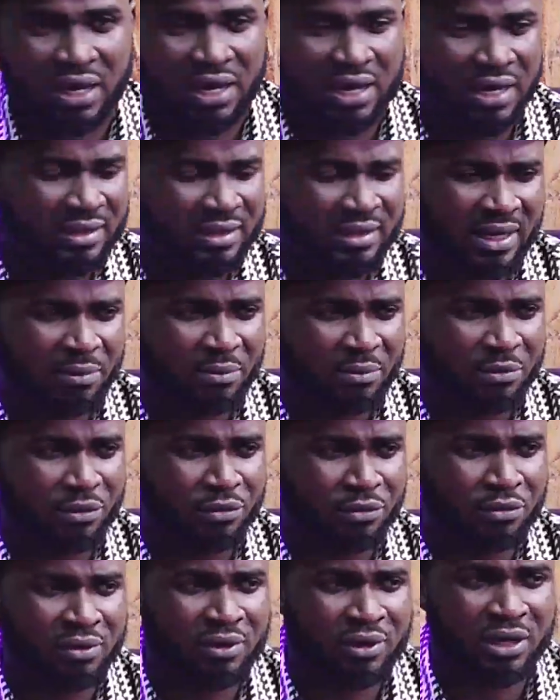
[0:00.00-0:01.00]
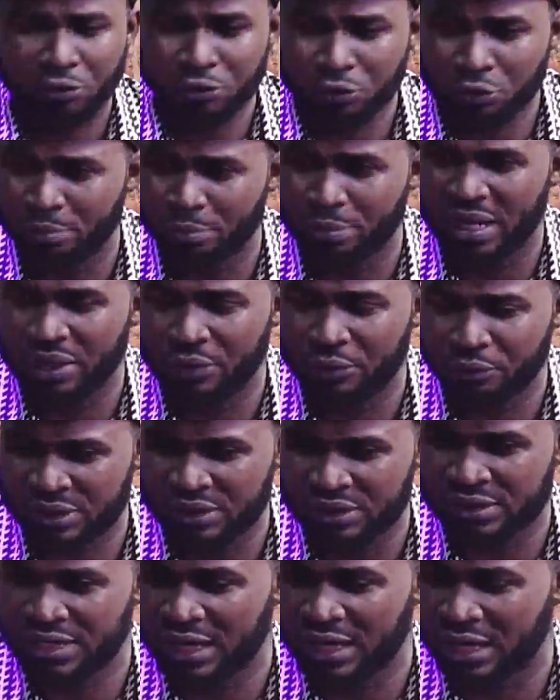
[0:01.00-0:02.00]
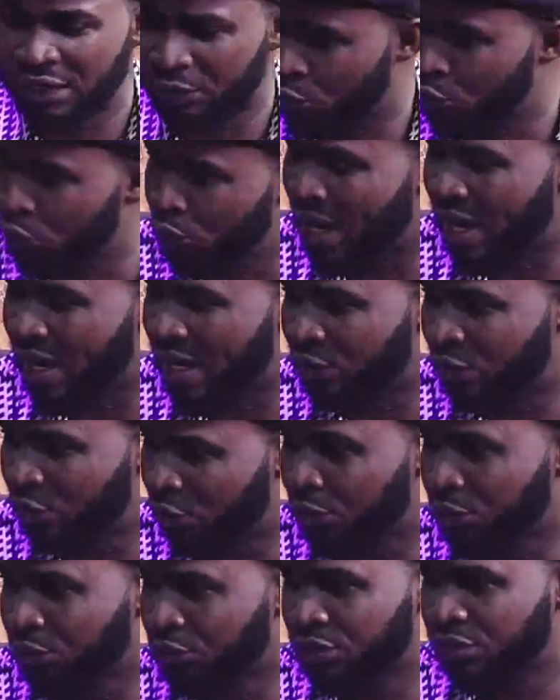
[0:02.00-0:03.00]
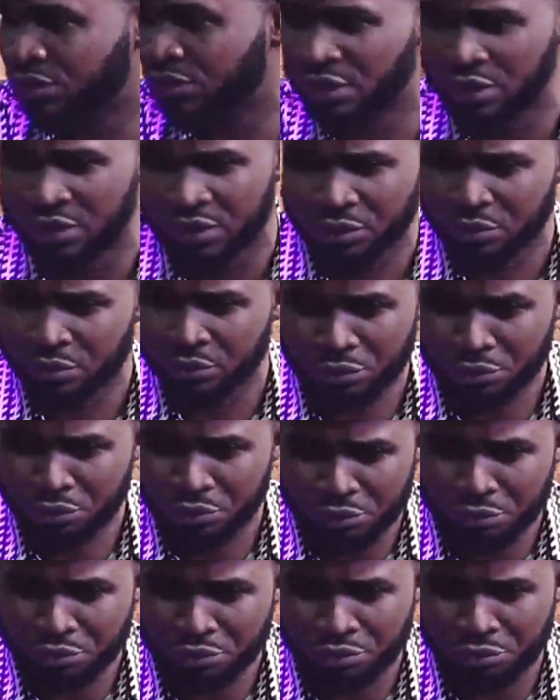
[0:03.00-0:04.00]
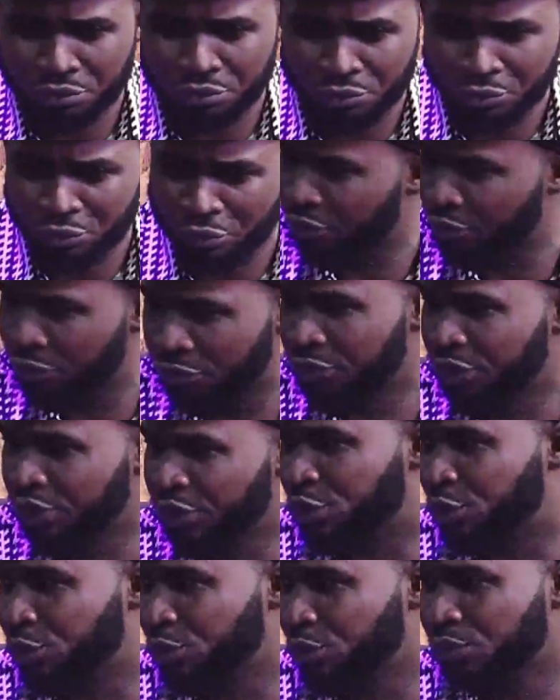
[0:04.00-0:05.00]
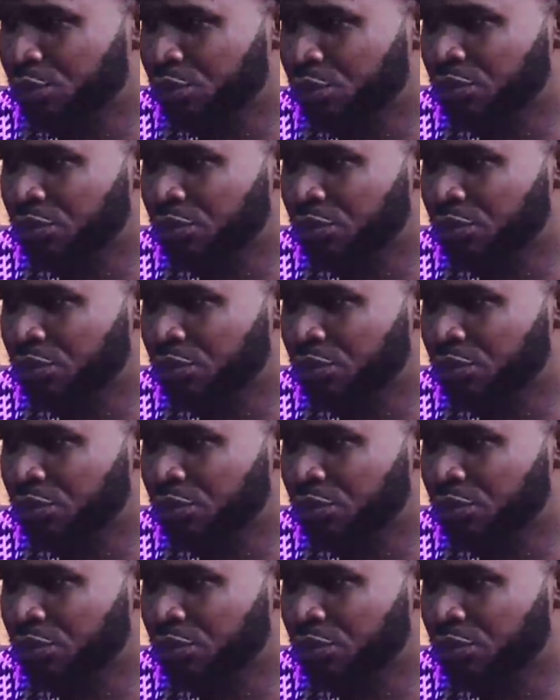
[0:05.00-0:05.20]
And, you know, they go to bed with their two eyes closed. No issue.